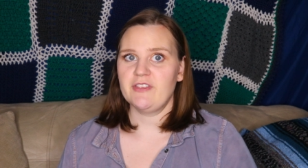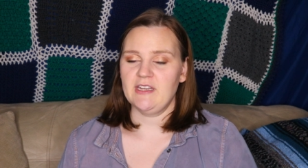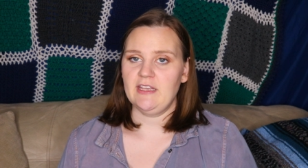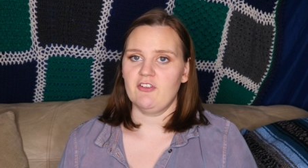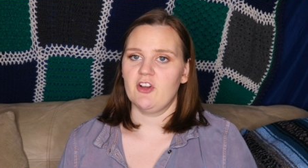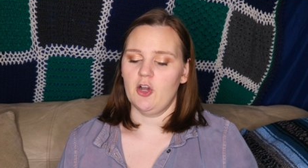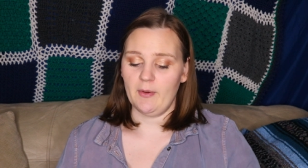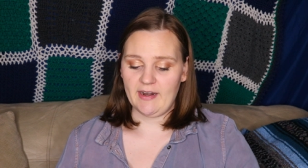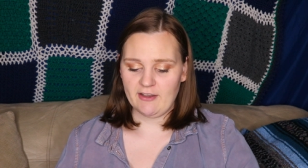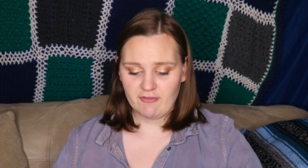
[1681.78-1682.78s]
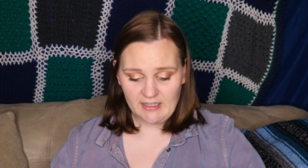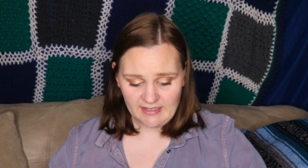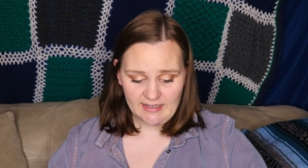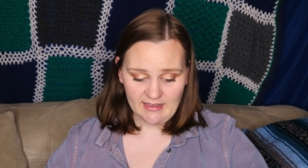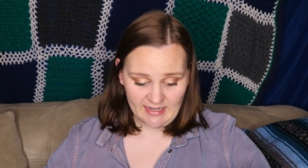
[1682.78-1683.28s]
than a year ago and I
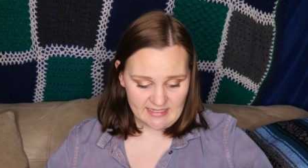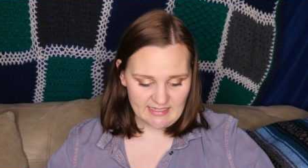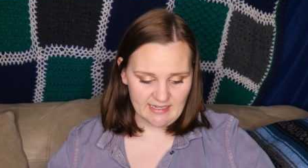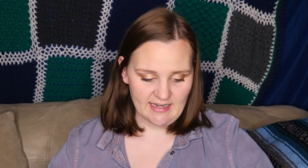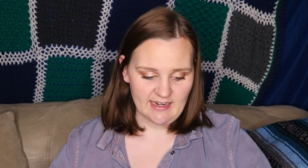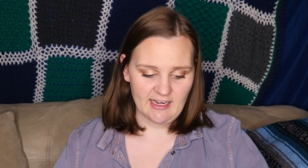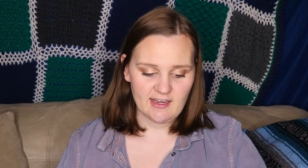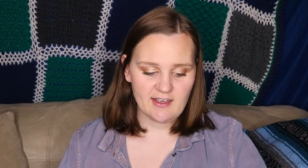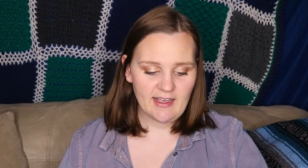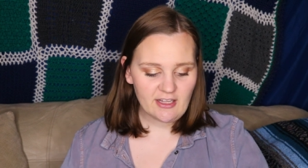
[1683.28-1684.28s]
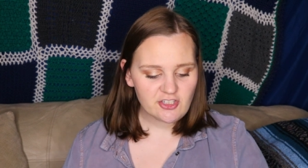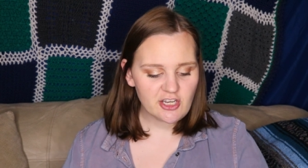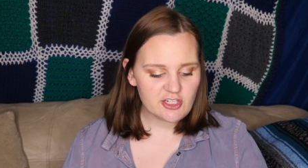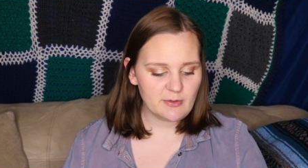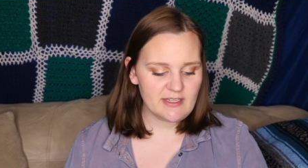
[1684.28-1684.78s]
really liked it and I held
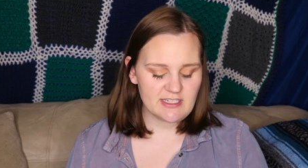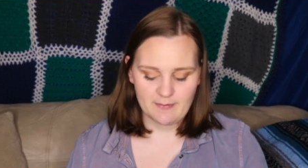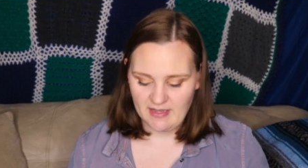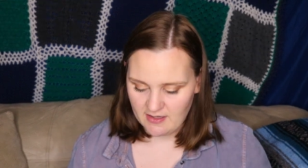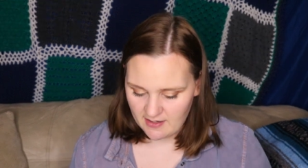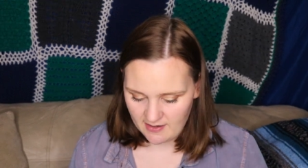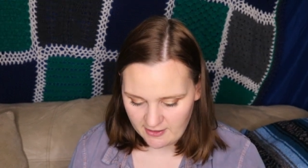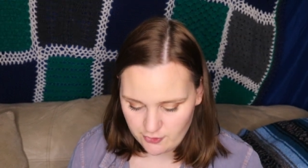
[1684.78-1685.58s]
on to it to make a